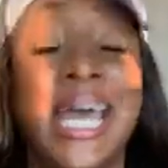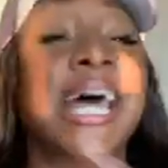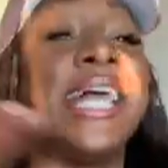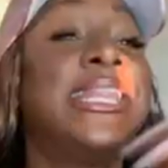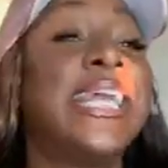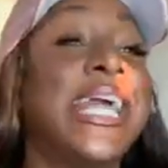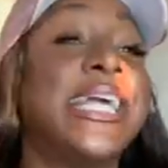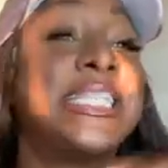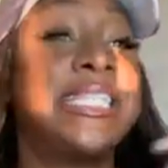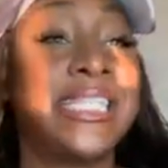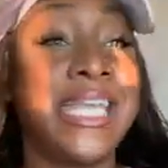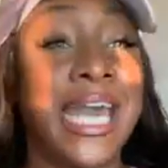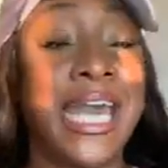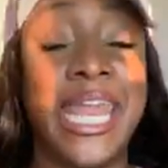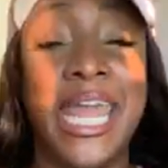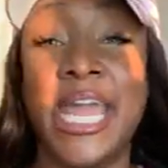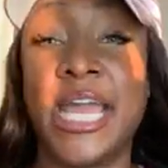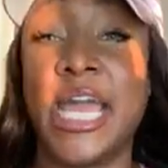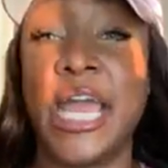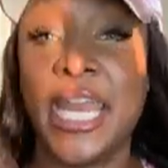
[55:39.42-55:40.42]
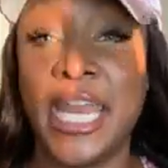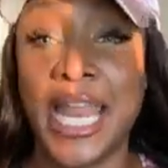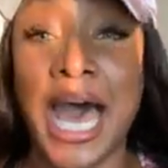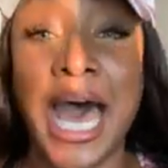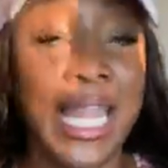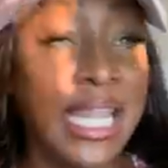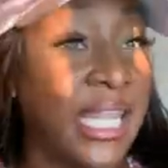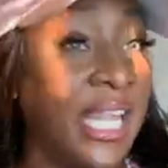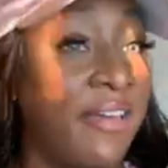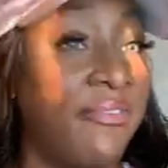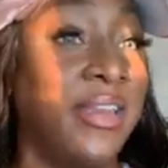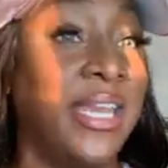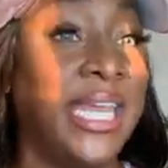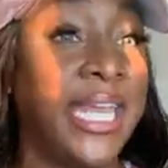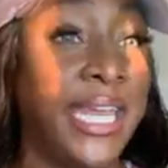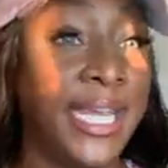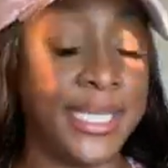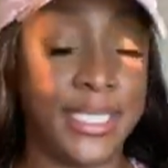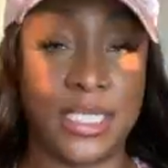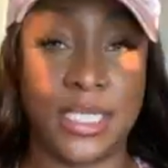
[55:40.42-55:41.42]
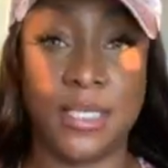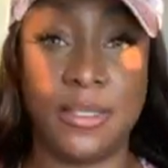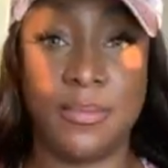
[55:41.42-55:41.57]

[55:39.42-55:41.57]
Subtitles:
they said it cannot live in heat.